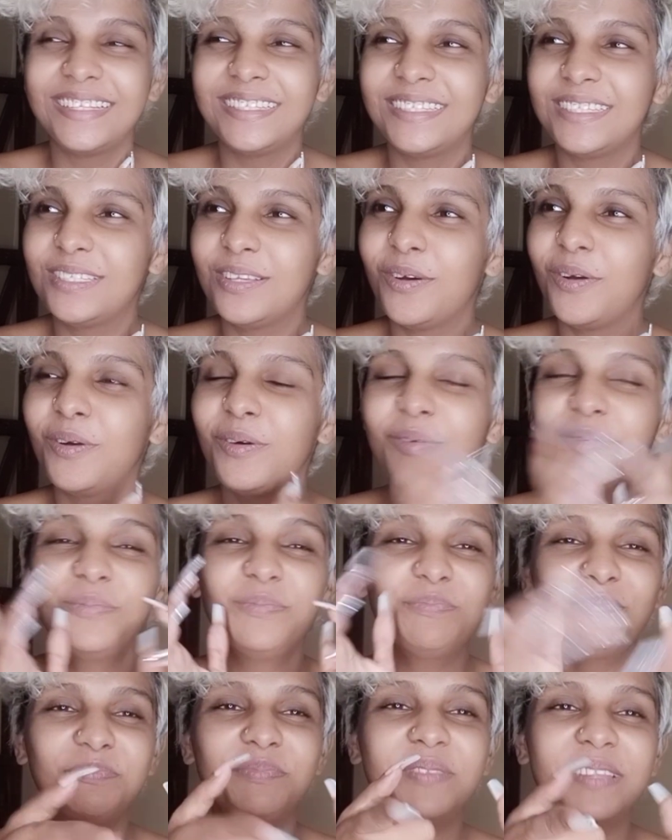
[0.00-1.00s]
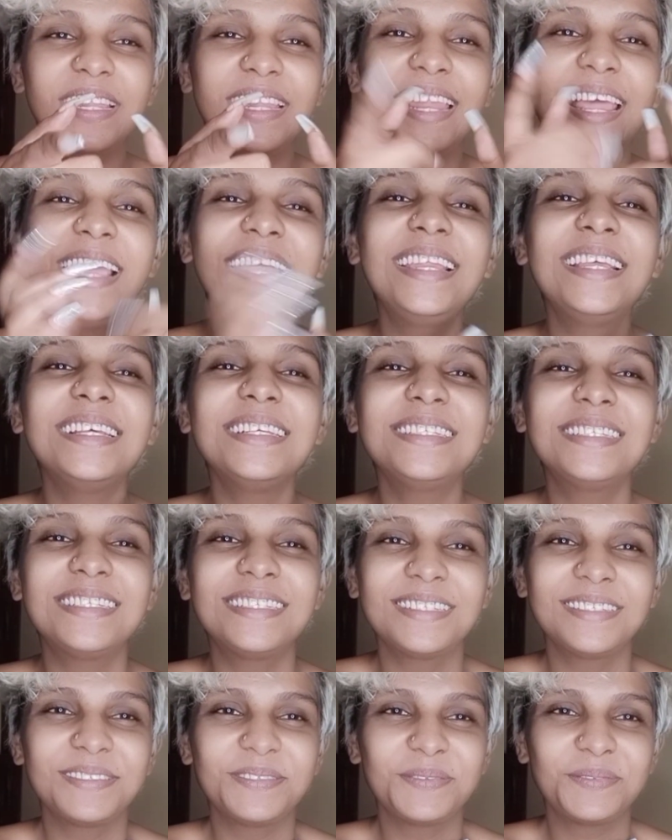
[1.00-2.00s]
So, ladies,
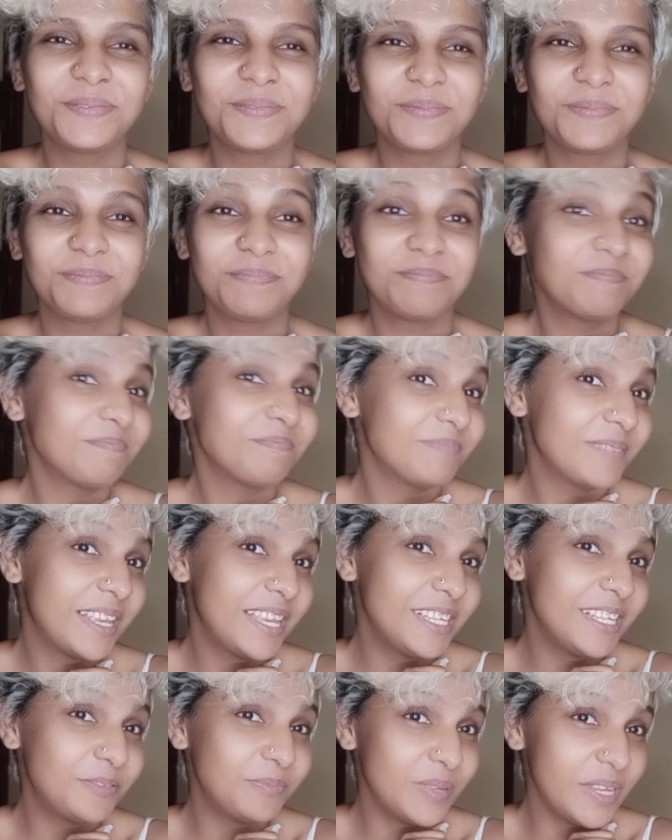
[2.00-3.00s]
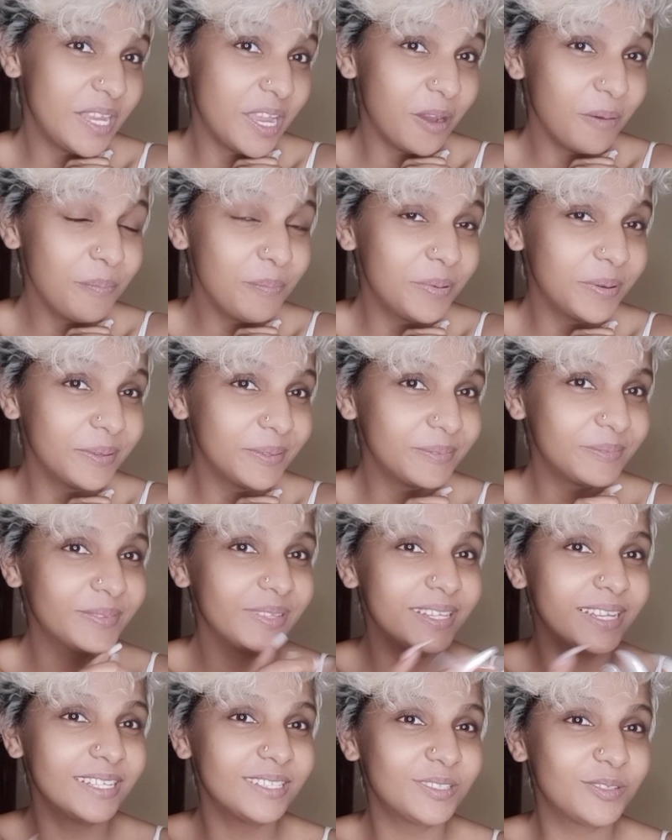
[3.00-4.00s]
hit me up.
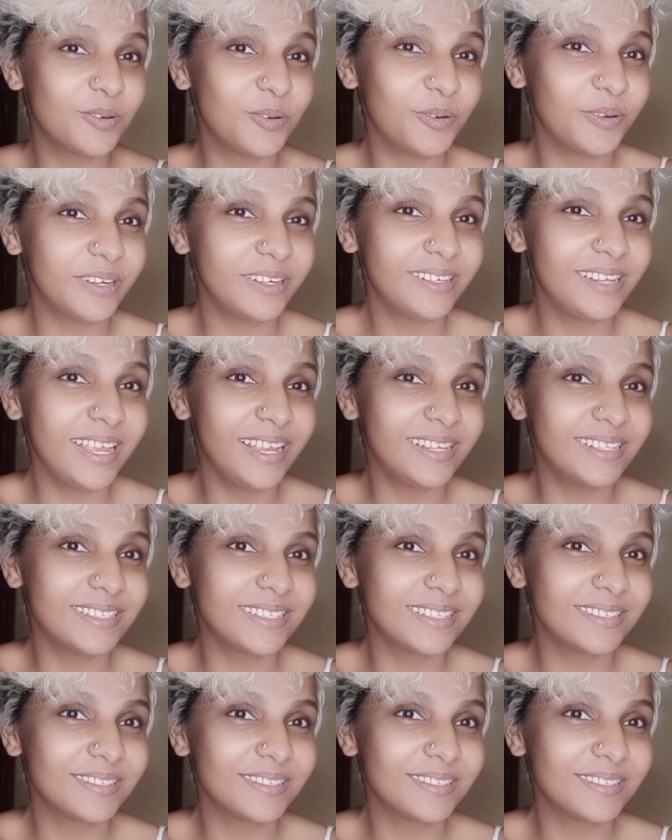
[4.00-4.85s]
Let's go on a date.